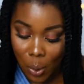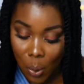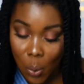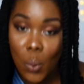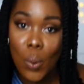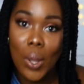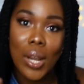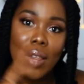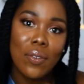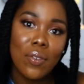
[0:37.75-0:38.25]

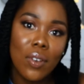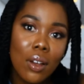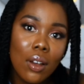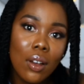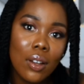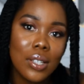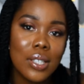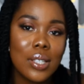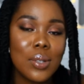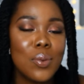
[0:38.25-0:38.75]
Oh, and I
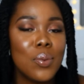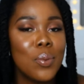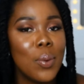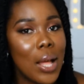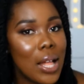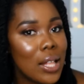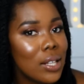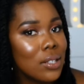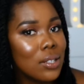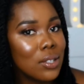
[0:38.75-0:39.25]
forgot,
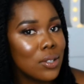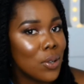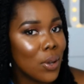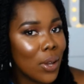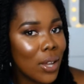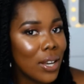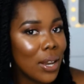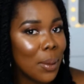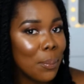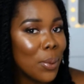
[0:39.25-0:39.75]
whilst
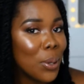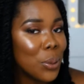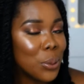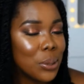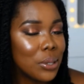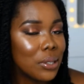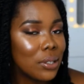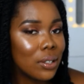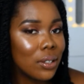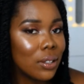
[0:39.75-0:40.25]
talking
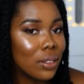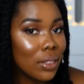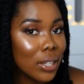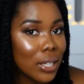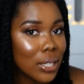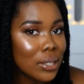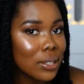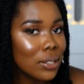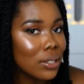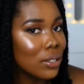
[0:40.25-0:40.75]
about
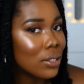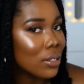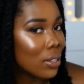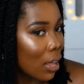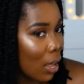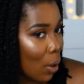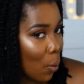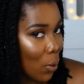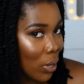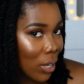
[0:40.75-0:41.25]
this,
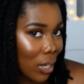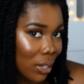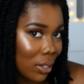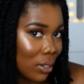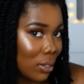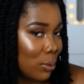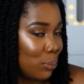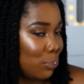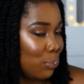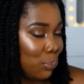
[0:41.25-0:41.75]
I
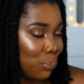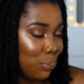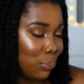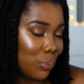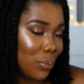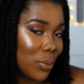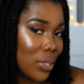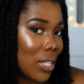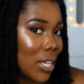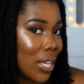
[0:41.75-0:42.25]
wanna
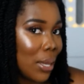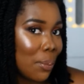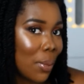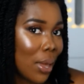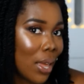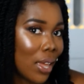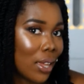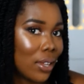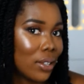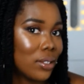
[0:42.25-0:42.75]
take
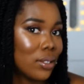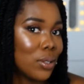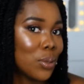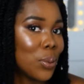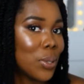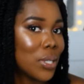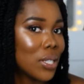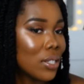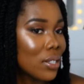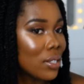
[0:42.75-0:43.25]
my
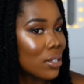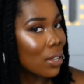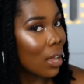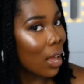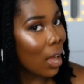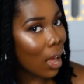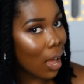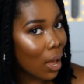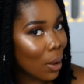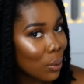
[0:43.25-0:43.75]
twists
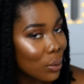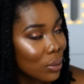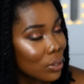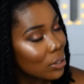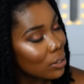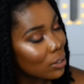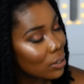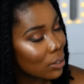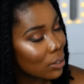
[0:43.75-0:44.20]
out